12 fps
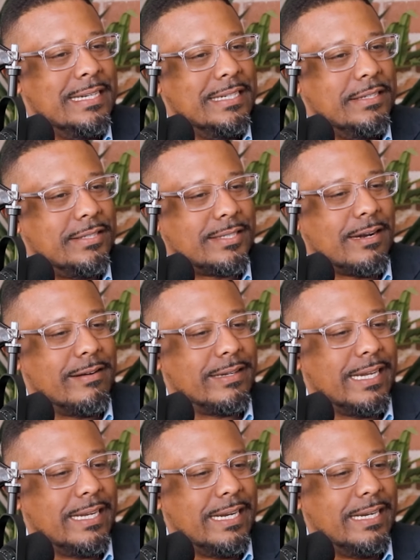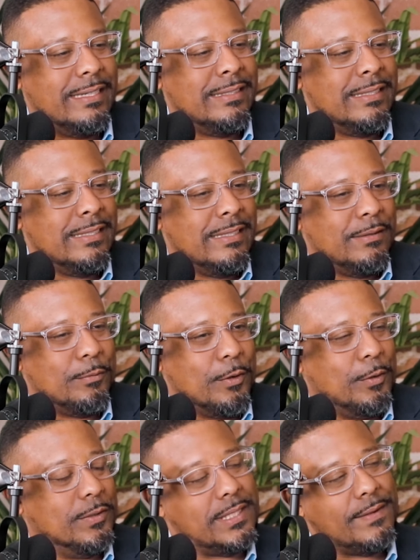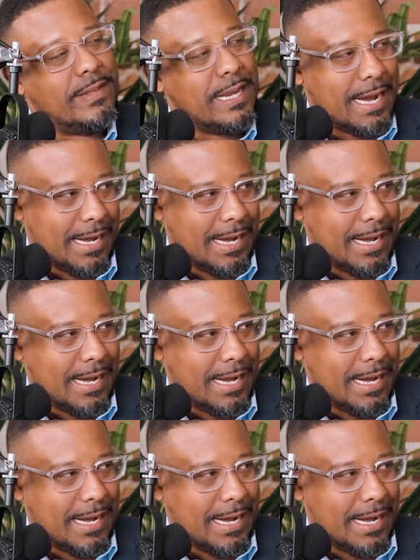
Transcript: you start getting rolls of the